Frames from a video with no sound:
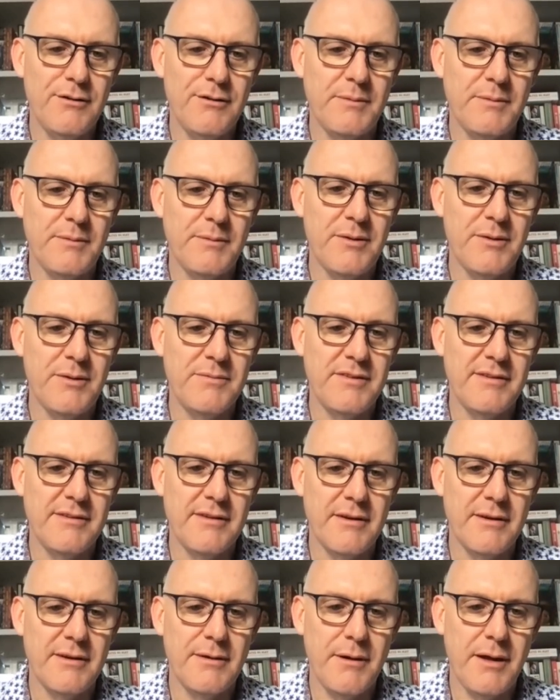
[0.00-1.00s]
sometimes
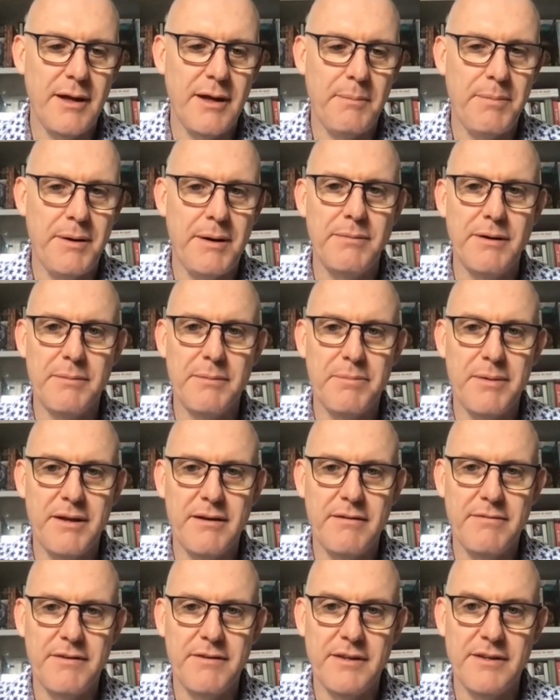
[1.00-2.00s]
there's a public
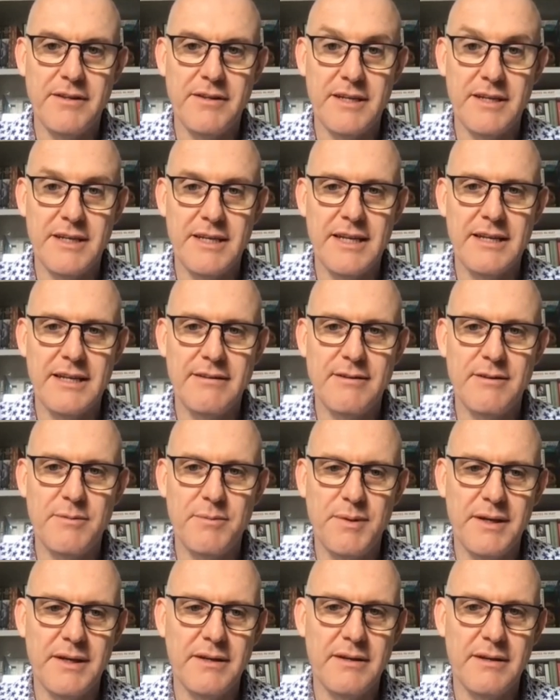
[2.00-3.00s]
benefit that needs to
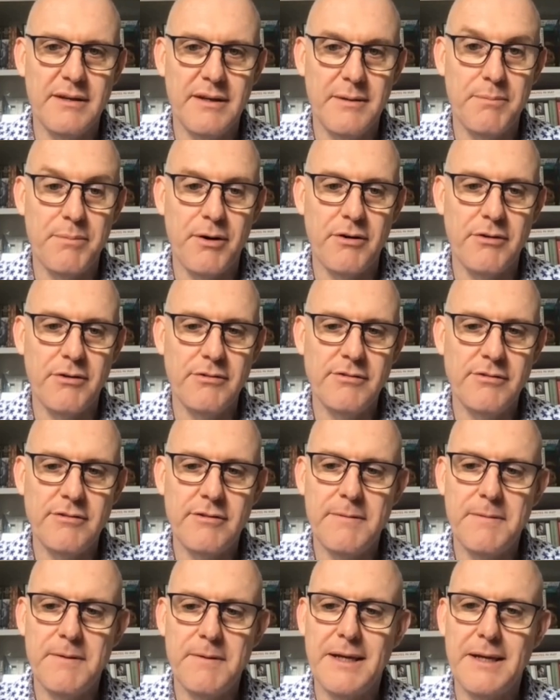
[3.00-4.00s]
be
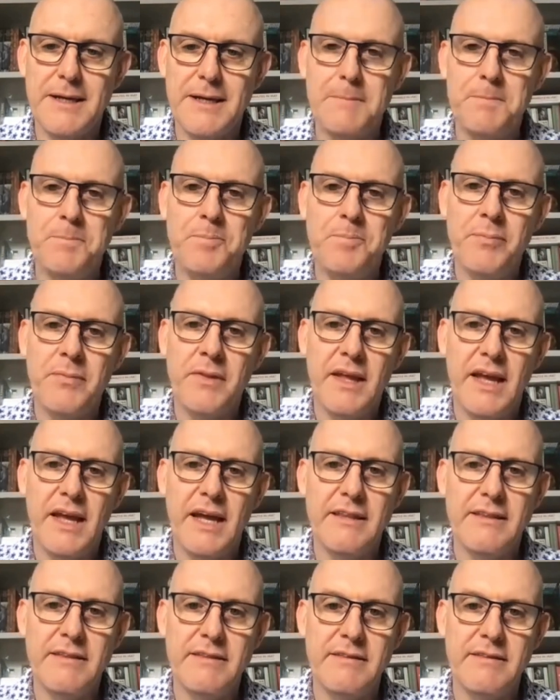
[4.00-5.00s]
imposed,
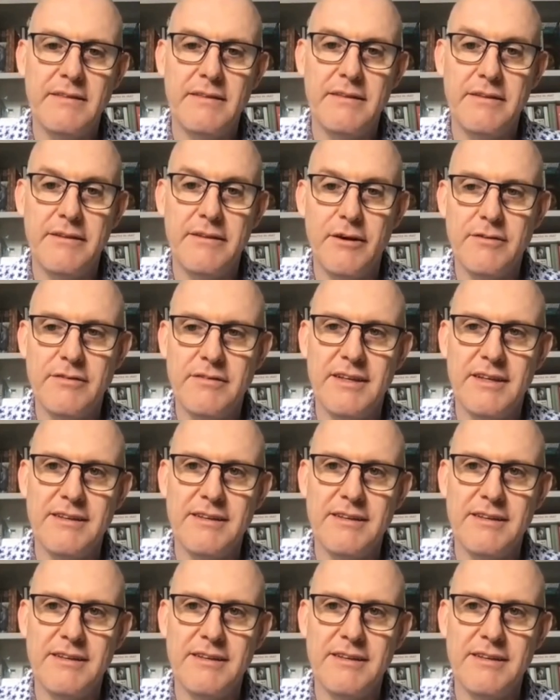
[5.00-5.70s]
and those